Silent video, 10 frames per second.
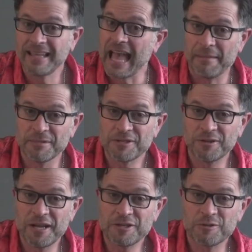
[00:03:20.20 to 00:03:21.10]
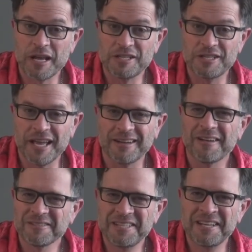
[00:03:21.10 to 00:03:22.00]
at Mr. N Shred Shed.
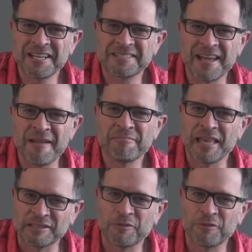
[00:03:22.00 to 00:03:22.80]
I'll see you next time. Thanks